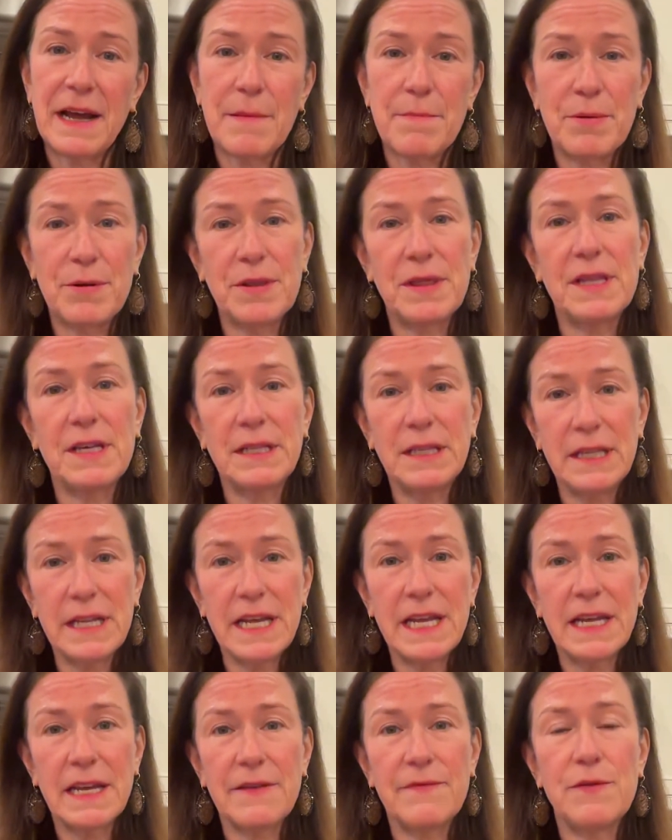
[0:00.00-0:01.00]
I put the
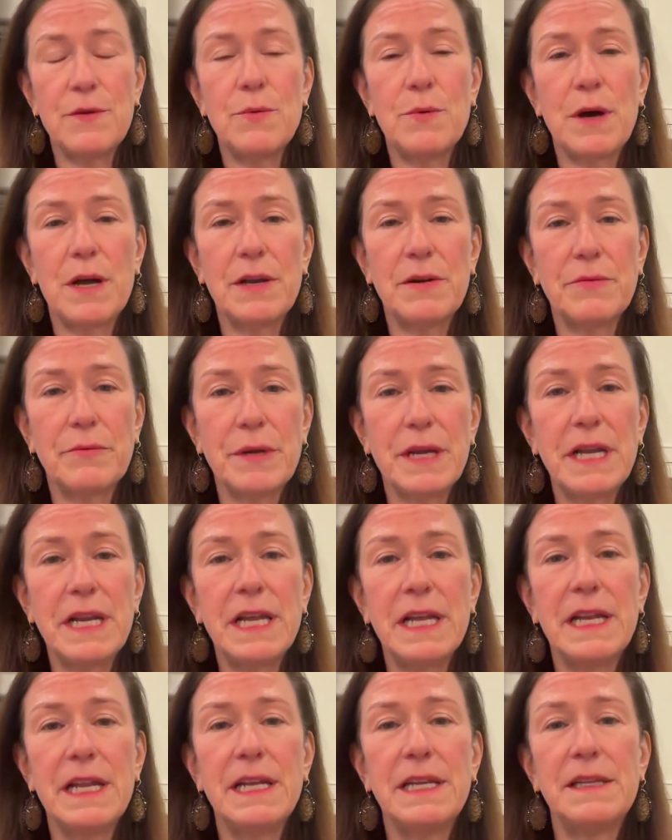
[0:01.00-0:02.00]
link if you want to read
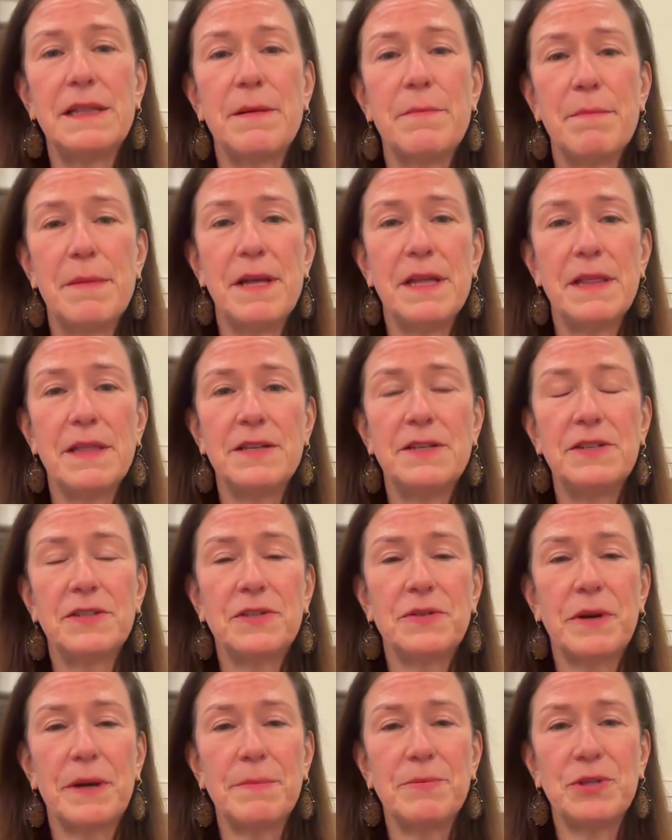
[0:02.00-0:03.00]
it in the
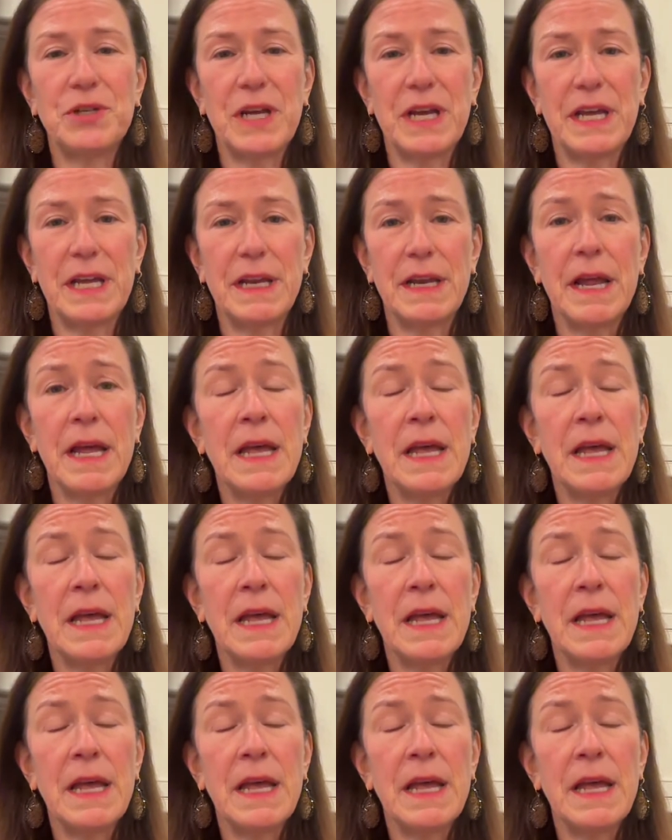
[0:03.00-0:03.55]
description.